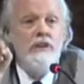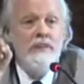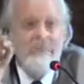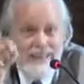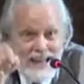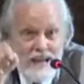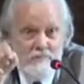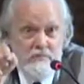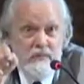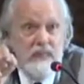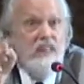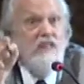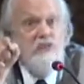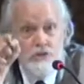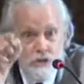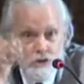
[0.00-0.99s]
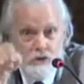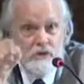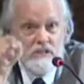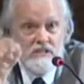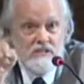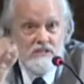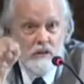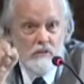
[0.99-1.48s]
them in
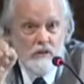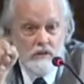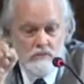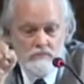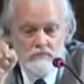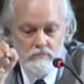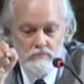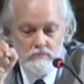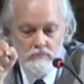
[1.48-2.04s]
your soul.